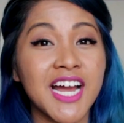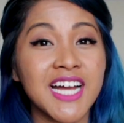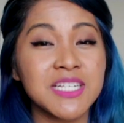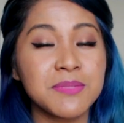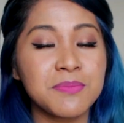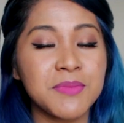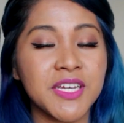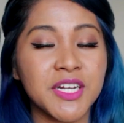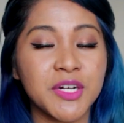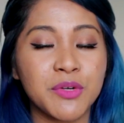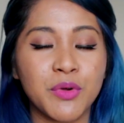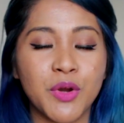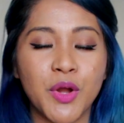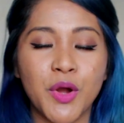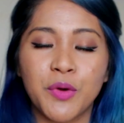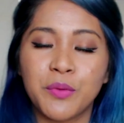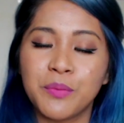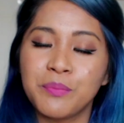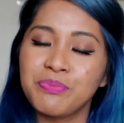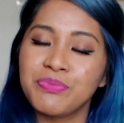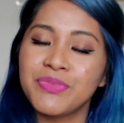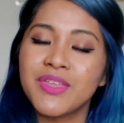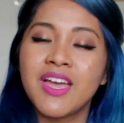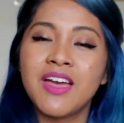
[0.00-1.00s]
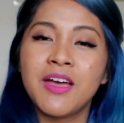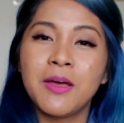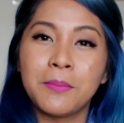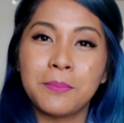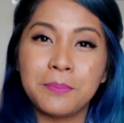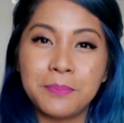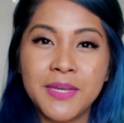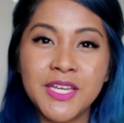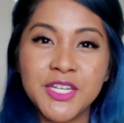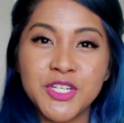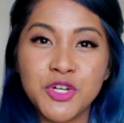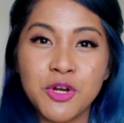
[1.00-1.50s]
asked me in a row.
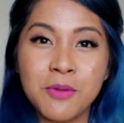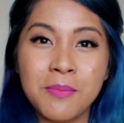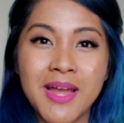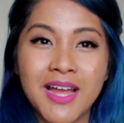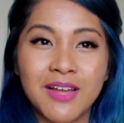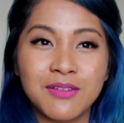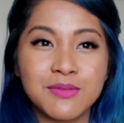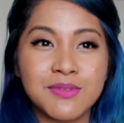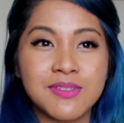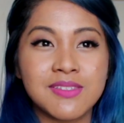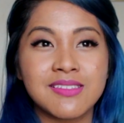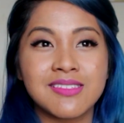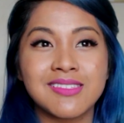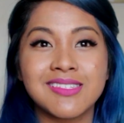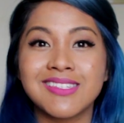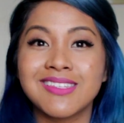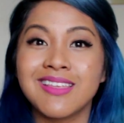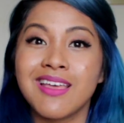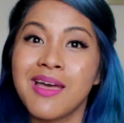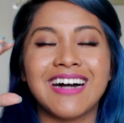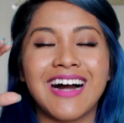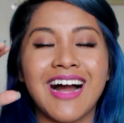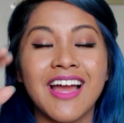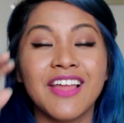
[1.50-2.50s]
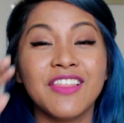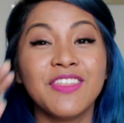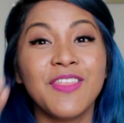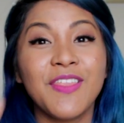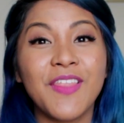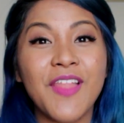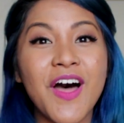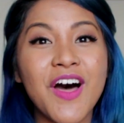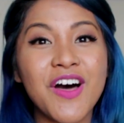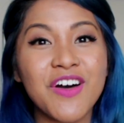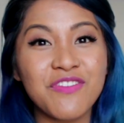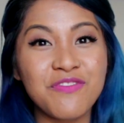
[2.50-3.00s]
Beach or mountains? I
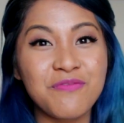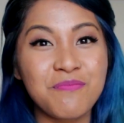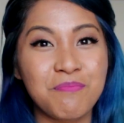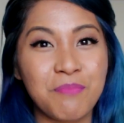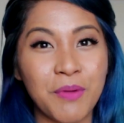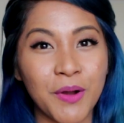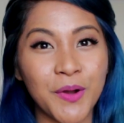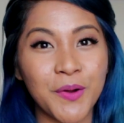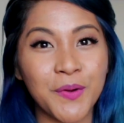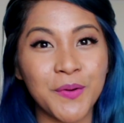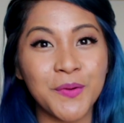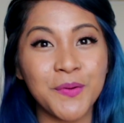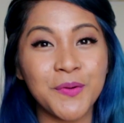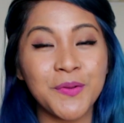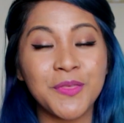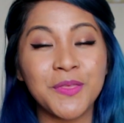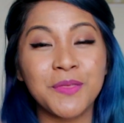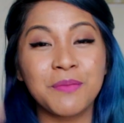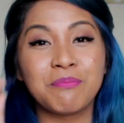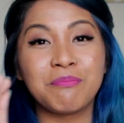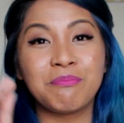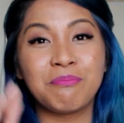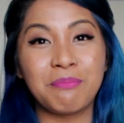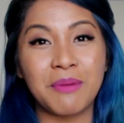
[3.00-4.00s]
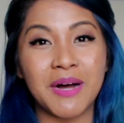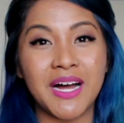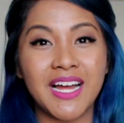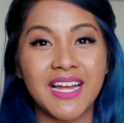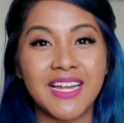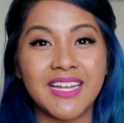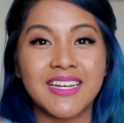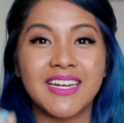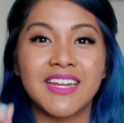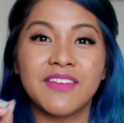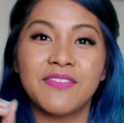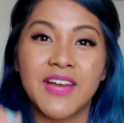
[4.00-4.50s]
love both,
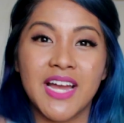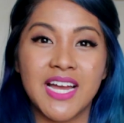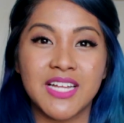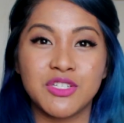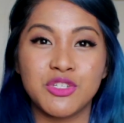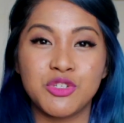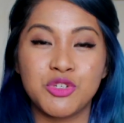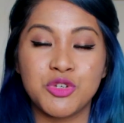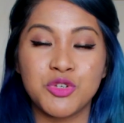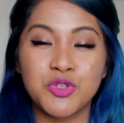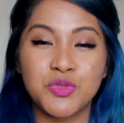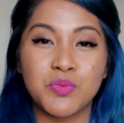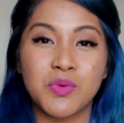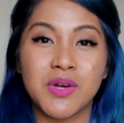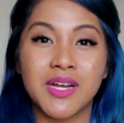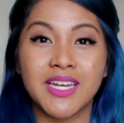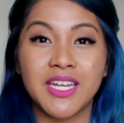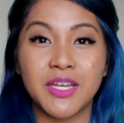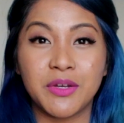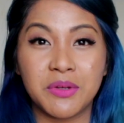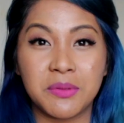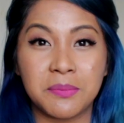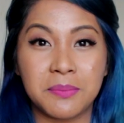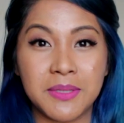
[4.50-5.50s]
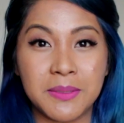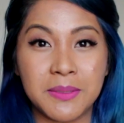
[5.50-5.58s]
but if I had to choose one, it would